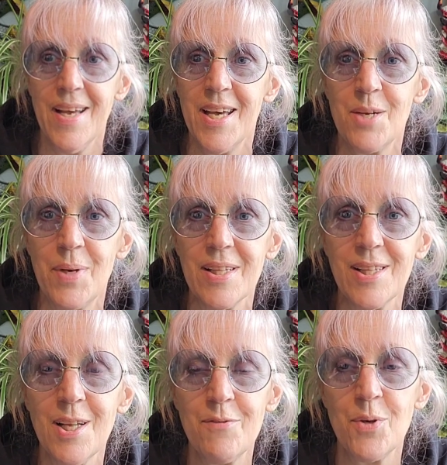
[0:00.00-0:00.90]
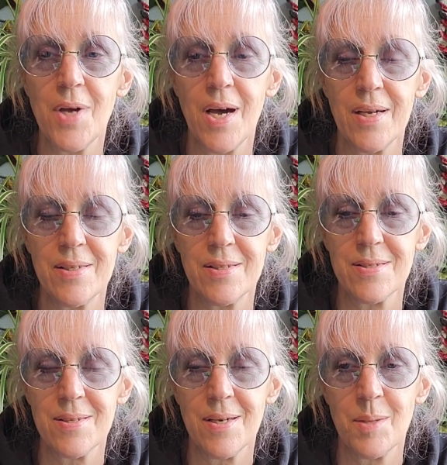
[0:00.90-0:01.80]
Anyway, love you
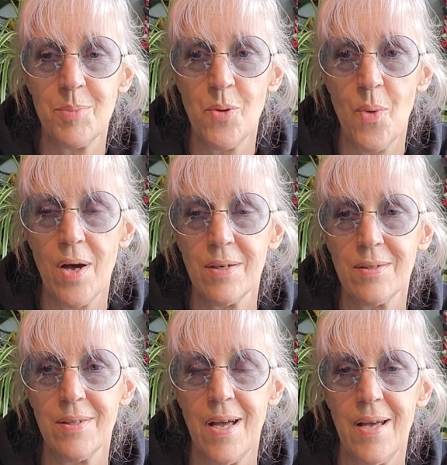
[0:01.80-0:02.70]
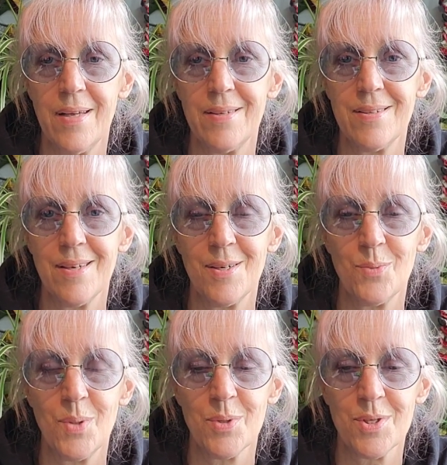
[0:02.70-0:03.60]
guys. Be well, and
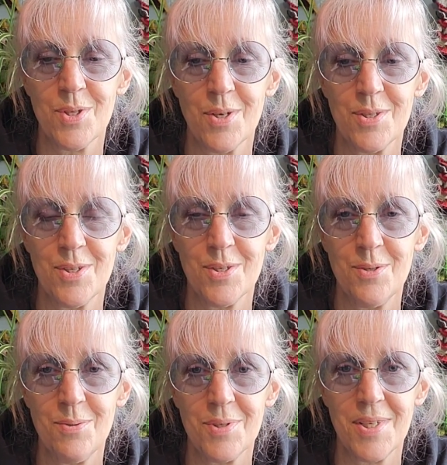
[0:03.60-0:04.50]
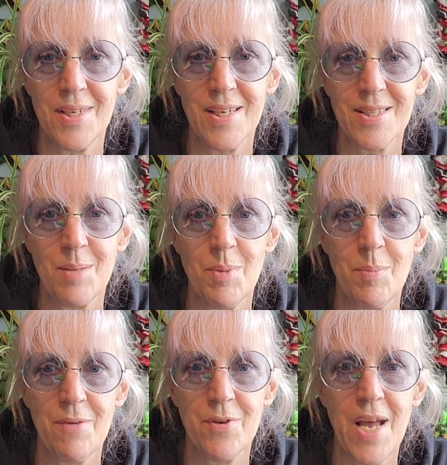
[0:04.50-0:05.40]
we will talk to you soon. See you next time. Bye
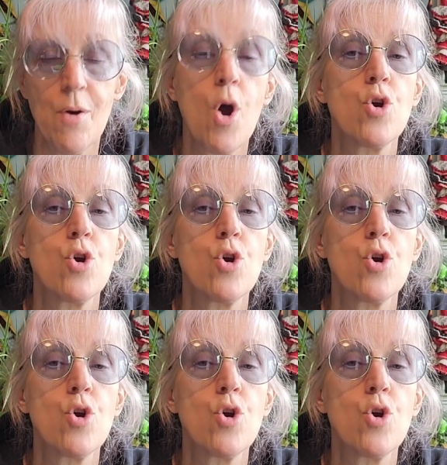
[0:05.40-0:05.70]
bye for now.